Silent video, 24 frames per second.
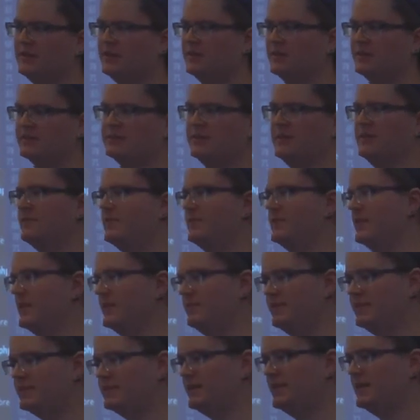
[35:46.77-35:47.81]
And it's a lot for the
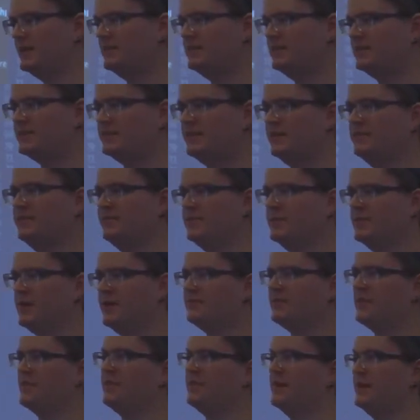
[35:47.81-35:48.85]
database to handle. It's a lot for you to
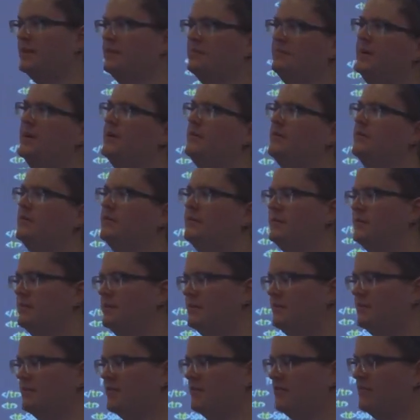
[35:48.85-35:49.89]
have to think about.
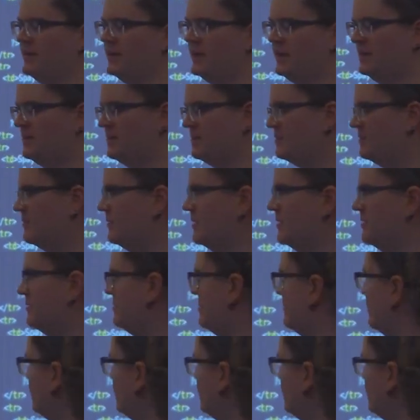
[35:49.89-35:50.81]
But if I'm like, I just want